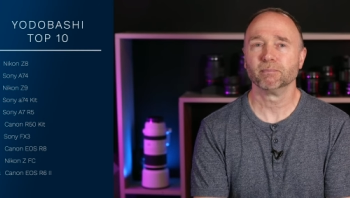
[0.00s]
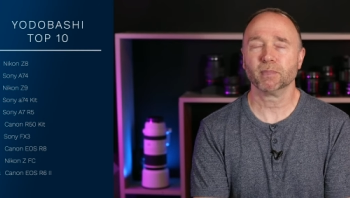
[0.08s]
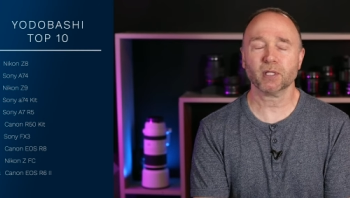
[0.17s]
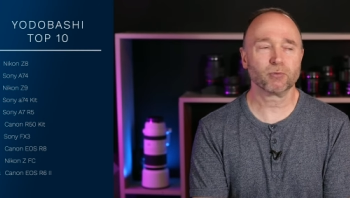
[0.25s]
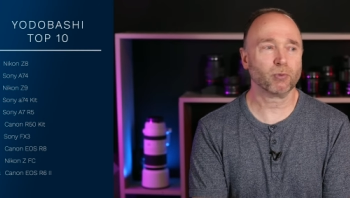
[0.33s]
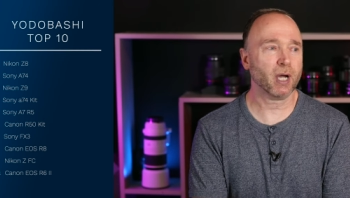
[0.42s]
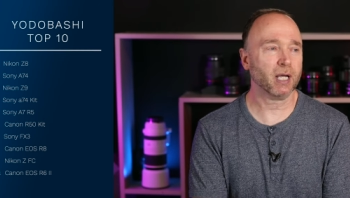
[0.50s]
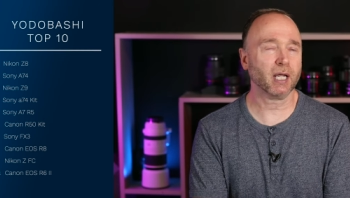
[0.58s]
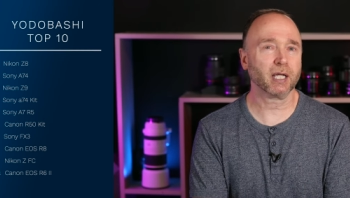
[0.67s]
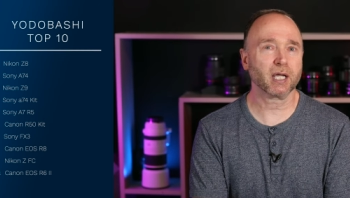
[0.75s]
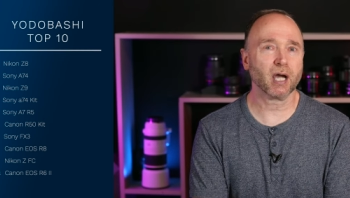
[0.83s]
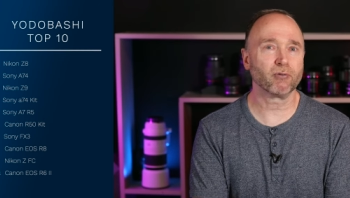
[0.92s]
that's why I
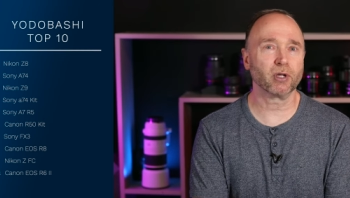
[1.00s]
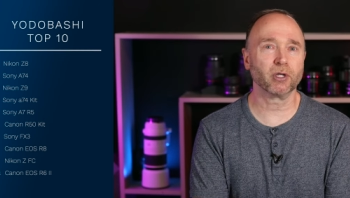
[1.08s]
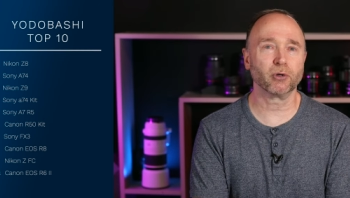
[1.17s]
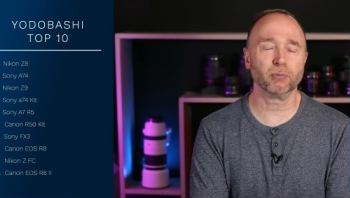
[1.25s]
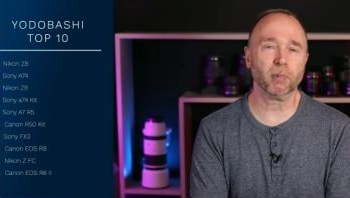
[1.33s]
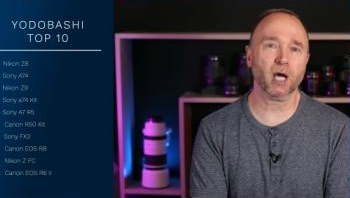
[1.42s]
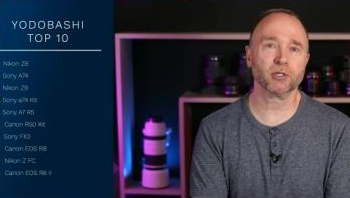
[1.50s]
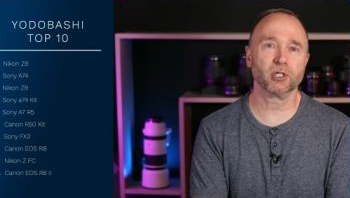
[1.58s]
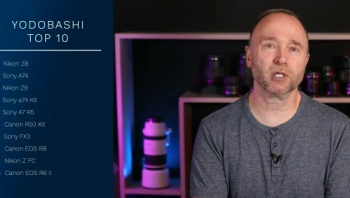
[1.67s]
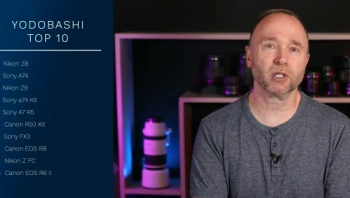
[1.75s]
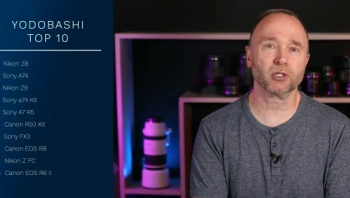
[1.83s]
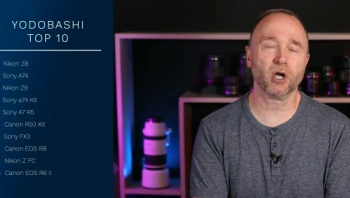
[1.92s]
like covering
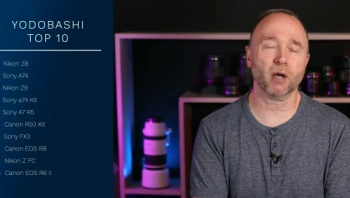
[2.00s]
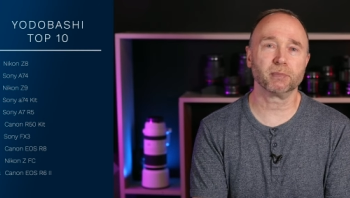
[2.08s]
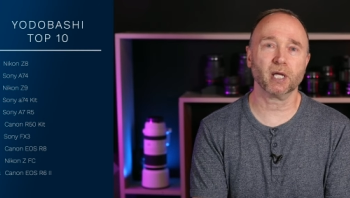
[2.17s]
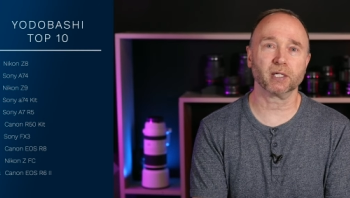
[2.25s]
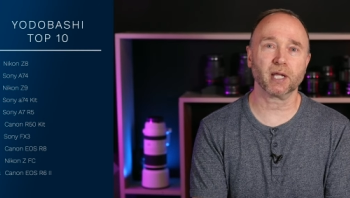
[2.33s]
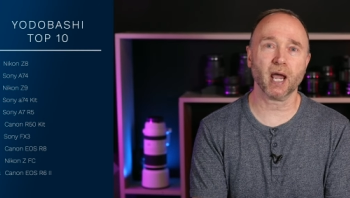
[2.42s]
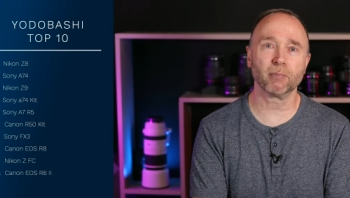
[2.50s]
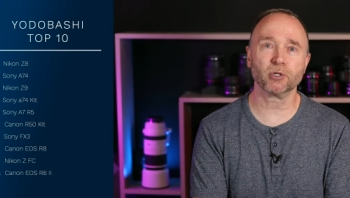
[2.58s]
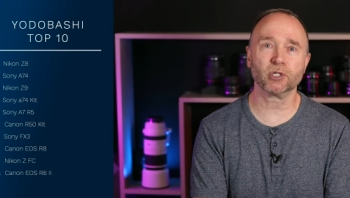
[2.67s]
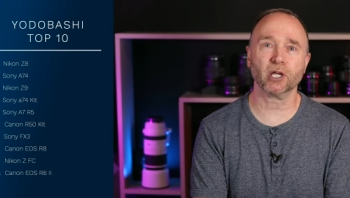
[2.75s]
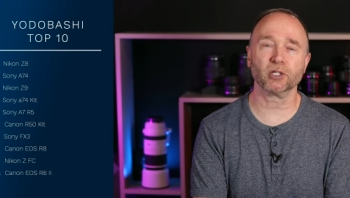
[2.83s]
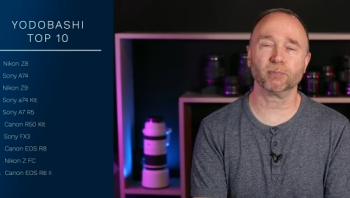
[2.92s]
Yodobashi and the top ten camera
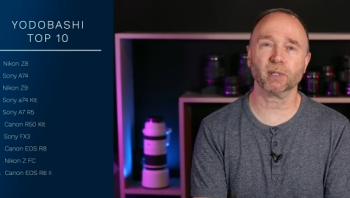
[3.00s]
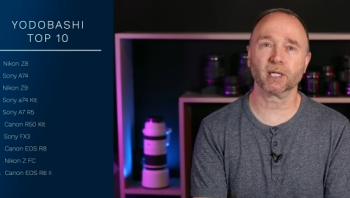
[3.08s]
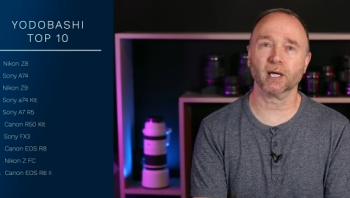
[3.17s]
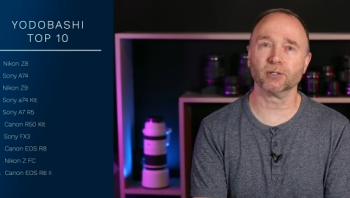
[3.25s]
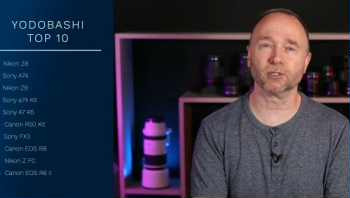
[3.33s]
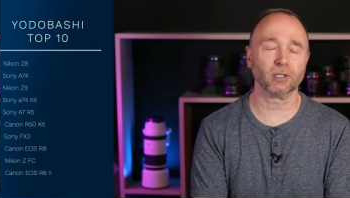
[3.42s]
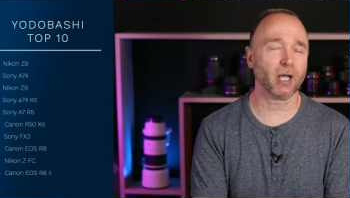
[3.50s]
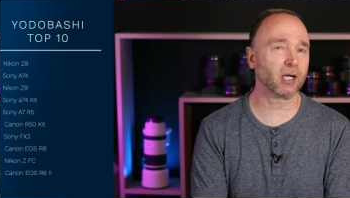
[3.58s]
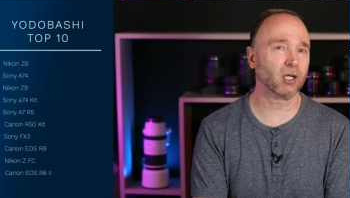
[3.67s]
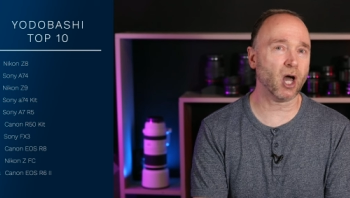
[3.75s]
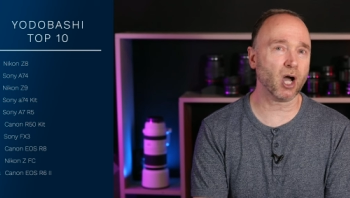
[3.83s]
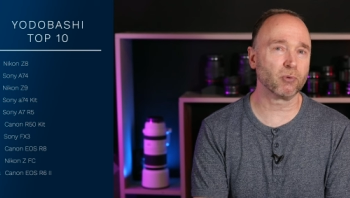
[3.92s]
sales, because like
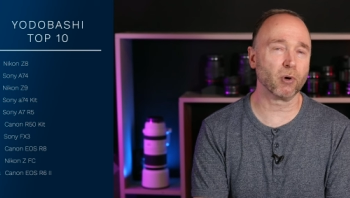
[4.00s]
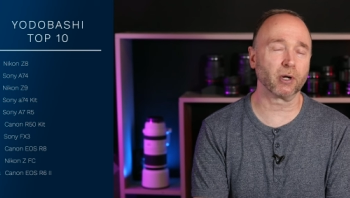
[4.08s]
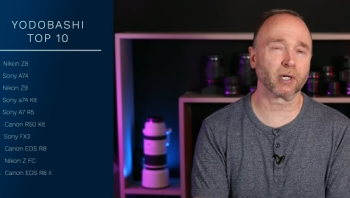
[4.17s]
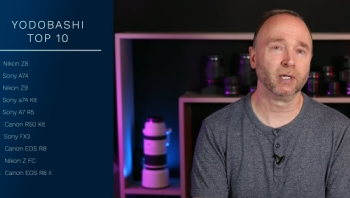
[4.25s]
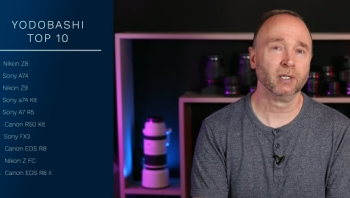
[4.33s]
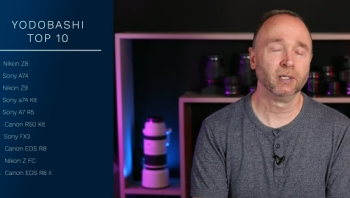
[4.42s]
clockwork,